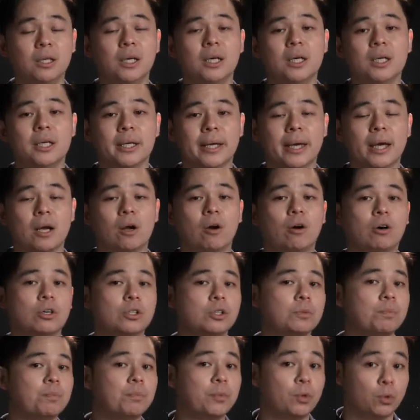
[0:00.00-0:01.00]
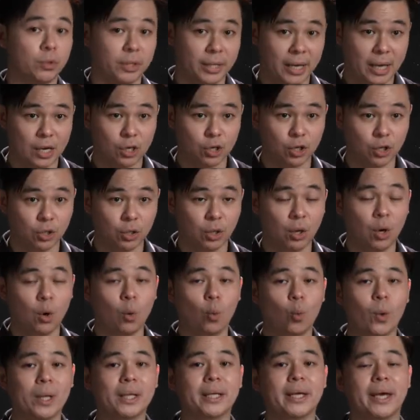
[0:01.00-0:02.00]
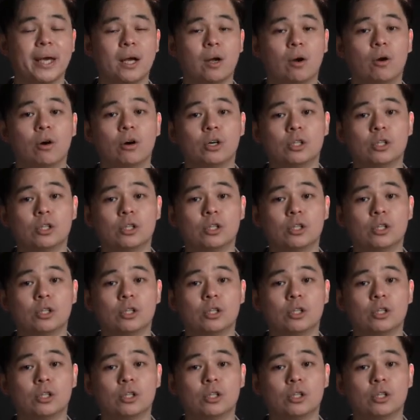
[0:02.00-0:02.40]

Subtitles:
that can cause mutation. What can cause